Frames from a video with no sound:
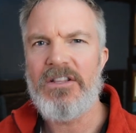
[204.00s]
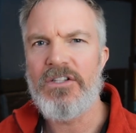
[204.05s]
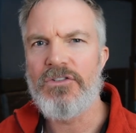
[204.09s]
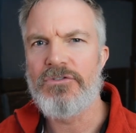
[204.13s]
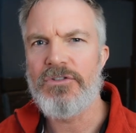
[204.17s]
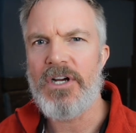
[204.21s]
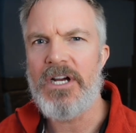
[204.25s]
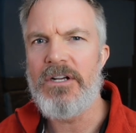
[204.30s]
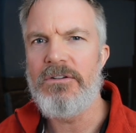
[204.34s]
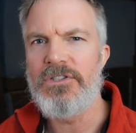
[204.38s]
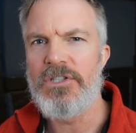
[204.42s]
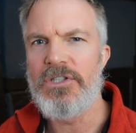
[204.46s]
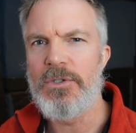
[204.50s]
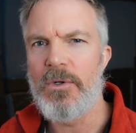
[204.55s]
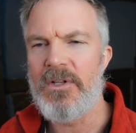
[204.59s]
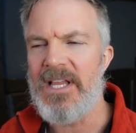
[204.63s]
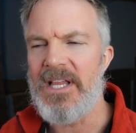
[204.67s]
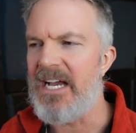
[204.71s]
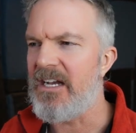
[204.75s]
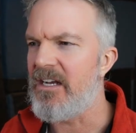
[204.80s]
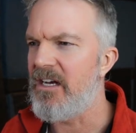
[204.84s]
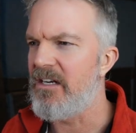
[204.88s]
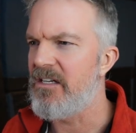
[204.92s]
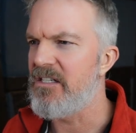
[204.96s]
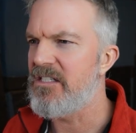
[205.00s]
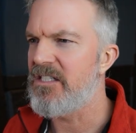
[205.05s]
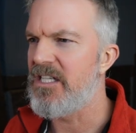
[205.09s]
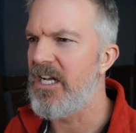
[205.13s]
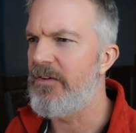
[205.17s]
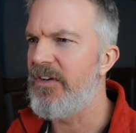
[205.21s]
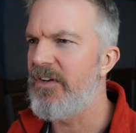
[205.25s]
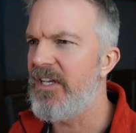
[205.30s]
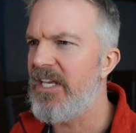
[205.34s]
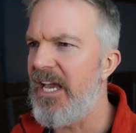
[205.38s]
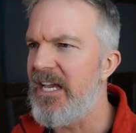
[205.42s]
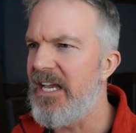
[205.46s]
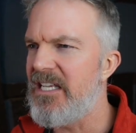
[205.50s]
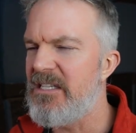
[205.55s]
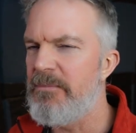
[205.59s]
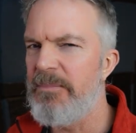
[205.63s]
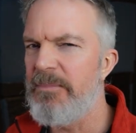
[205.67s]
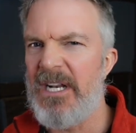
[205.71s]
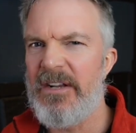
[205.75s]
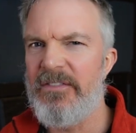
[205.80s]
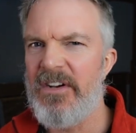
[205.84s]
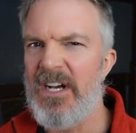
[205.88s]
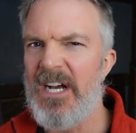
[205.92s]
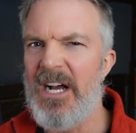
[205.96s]
the drone do all that kind of stuff, okay? It's a
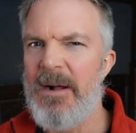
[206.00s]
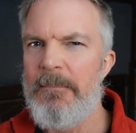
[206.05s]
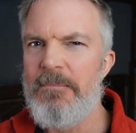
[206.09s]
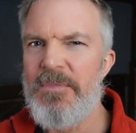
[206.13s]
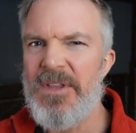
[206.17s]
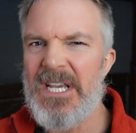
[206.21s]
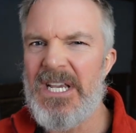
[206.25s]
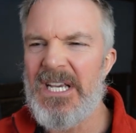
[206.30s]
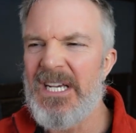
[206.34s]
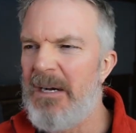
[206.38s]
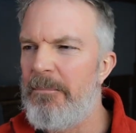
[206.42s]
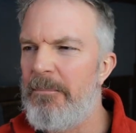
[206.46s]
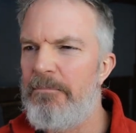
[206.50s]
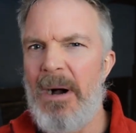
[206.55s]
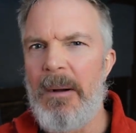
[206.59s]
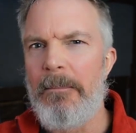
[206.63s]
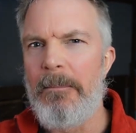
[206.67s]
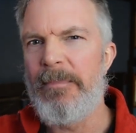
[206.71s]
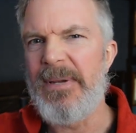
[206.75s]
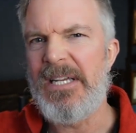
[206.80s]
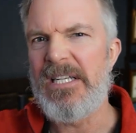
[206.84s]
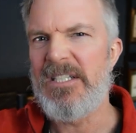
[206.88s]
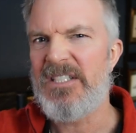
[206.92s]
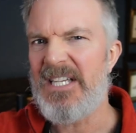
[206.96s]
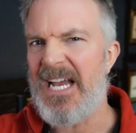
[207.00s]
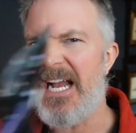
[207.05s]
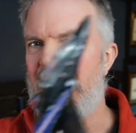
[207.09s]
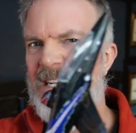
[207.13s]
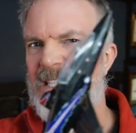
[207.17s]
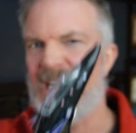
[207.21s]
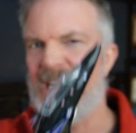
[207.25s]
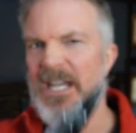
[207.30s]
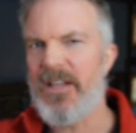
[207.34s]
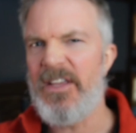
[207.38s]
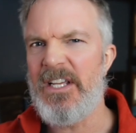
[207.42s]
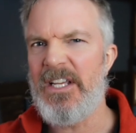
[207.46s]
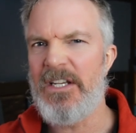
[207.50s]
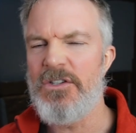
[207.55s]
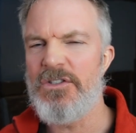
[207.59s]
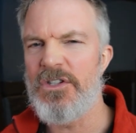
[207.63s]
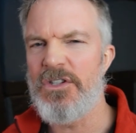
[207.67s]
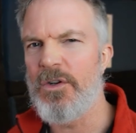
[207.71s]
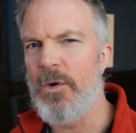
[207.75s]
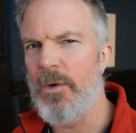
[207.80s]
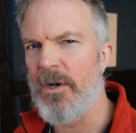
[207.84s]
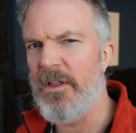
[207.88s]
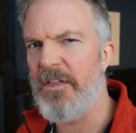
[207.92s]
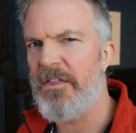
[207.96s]
bit of a, a bumping tactic. I think we used
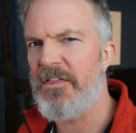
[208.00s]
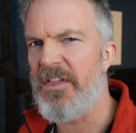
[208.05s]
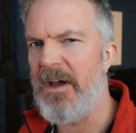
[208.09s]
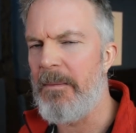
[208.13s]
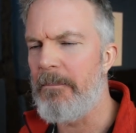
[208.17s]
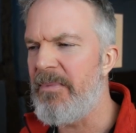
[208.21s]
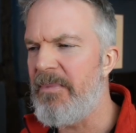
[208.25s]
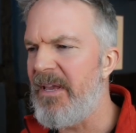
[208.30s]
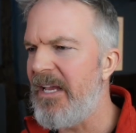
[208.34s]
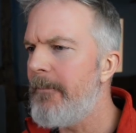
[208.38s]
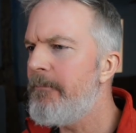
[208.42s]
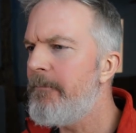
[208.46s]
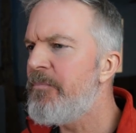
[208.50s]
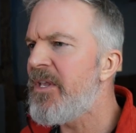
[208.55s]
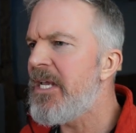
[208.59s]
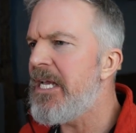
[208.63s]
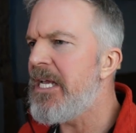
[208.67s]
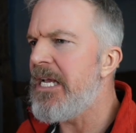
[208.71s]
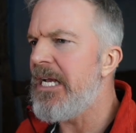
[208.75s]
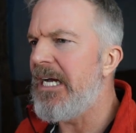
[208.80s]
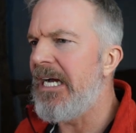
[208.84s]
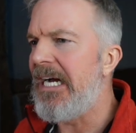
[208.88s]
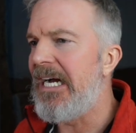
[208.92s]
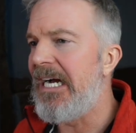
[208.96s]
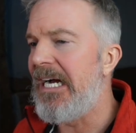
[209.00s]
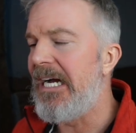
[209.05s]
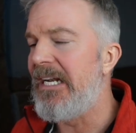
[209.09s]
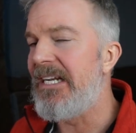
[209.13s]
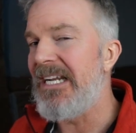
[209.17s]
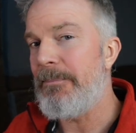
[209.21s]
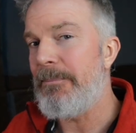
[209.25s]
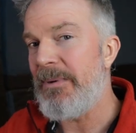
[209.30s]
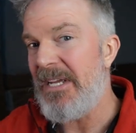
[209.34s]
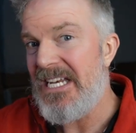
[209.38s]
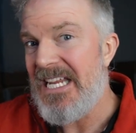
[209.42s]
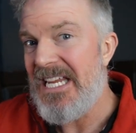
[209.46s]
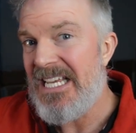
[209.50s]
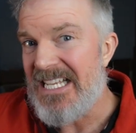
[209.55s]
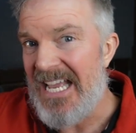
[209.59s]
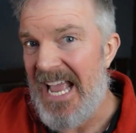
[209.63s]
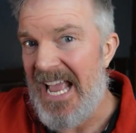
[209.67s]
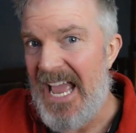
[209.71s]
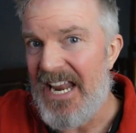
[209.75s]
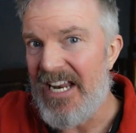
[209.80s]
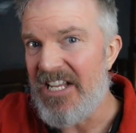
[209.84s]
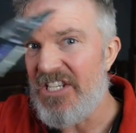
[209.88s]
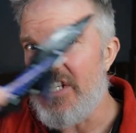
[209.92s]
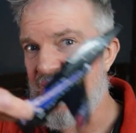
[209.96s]
to call it thumping. Uh, now, but he needs
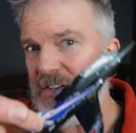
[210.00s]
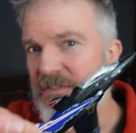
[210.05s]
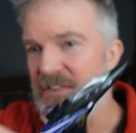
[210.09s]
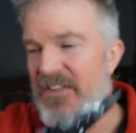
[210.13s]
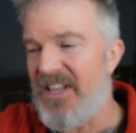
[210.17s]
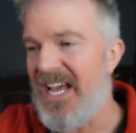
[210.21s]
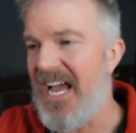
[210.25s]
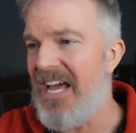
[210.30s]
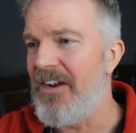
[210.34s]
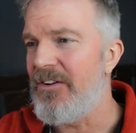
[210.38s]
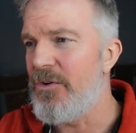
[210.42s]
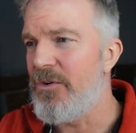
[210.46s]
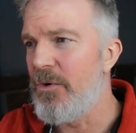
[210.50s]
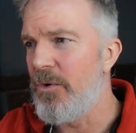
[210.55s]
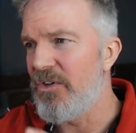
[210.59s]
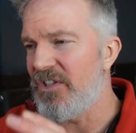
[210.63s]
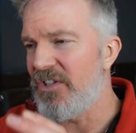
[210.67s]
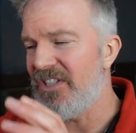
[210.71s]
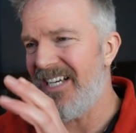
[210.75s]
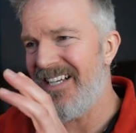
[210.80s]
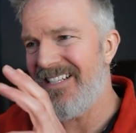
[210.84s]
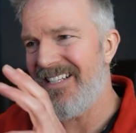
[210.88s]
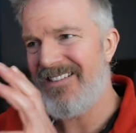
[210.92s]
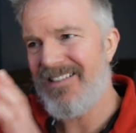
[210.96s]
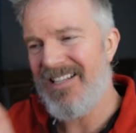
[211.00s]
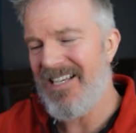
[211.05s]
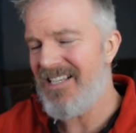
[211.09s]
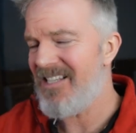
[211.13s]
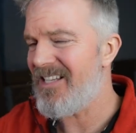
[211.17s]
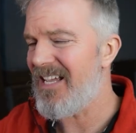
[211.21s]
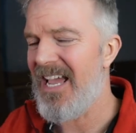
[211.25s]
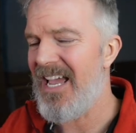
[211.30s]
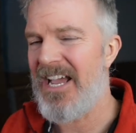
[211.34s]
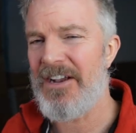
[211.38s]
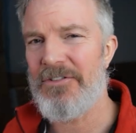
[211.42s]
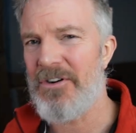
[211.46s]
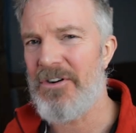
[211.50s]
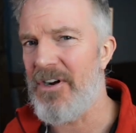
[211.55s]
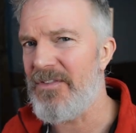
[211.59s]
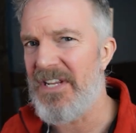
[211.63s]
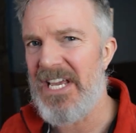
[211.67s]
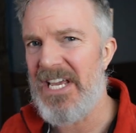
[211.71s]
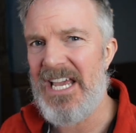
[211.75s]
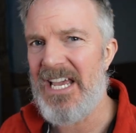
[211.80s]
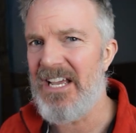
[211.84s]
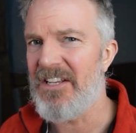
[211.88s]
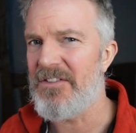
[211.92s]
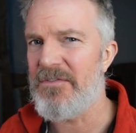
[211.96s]
energy for that, and of course, this aircraft
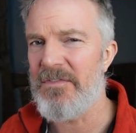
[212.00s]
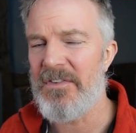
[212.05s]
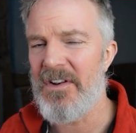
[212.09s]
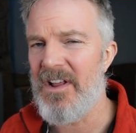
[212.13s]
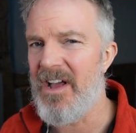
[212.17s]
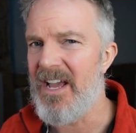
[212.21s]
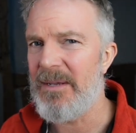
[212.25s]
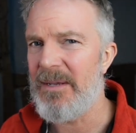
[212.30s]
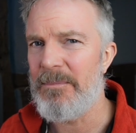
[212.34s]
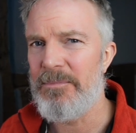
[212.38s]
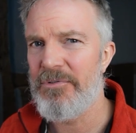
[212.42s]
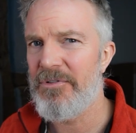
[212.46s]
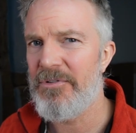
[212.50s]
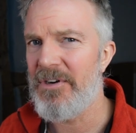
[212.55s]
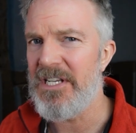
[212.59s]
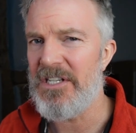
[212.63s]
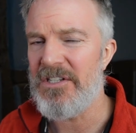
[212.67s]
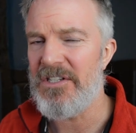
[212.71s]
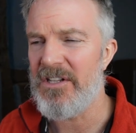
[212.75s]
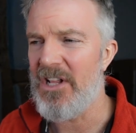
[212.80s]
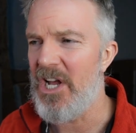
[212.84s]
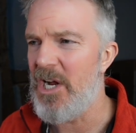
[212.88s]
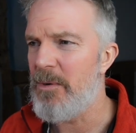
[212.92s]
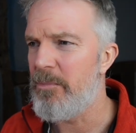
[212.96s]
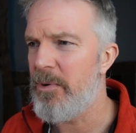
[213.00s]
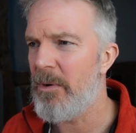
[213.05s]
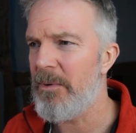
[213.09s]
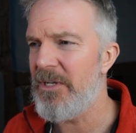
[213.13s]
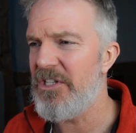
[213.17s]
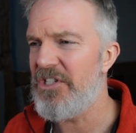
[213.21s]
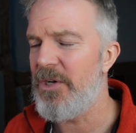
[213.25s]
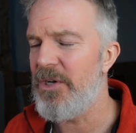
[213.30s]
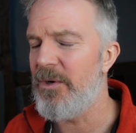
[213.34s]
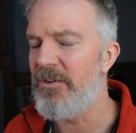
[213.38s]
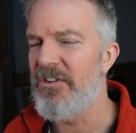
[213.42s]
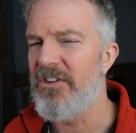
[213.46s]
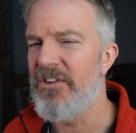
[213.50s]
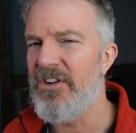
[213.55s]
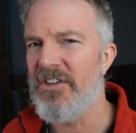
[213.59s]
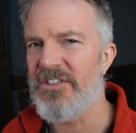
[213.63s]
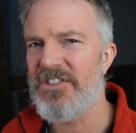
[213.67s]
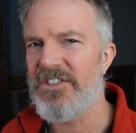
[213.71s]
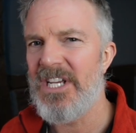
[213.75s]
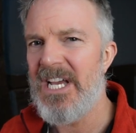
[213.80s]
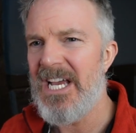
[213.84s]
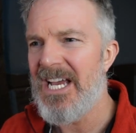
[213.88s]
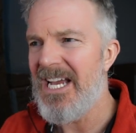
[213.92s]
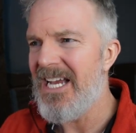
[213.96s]
here is flying pretty slow, probably 200
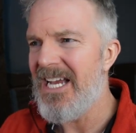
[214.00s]
knots,